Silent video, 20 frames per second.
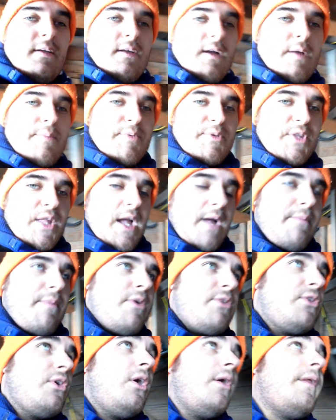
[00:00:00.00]
up his damn
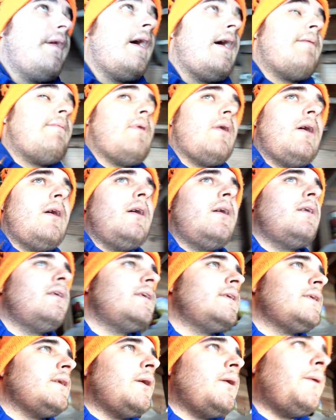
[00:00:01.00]
mess all the time.
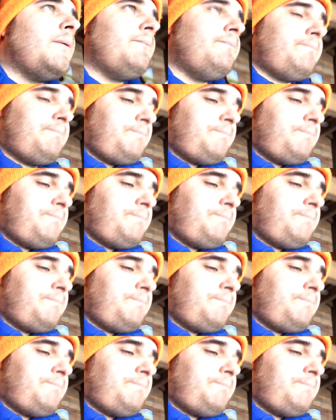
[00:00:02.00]
So,